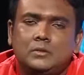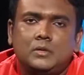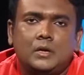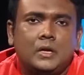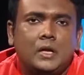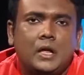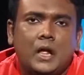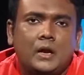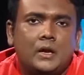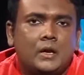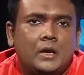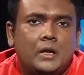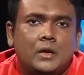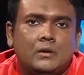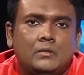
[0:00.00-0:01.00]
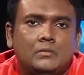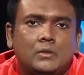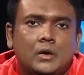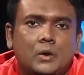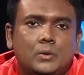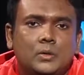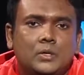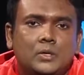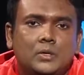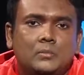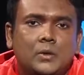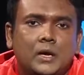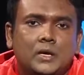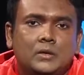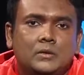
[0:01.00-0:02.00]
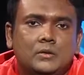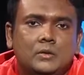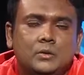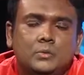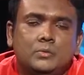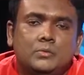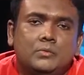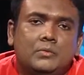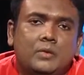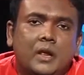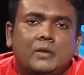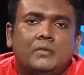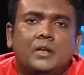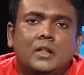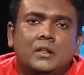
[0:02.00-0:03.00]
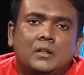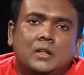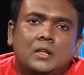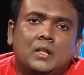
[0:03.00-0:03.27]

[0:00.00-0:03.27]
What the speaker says: 3 antenna router, it might do very well.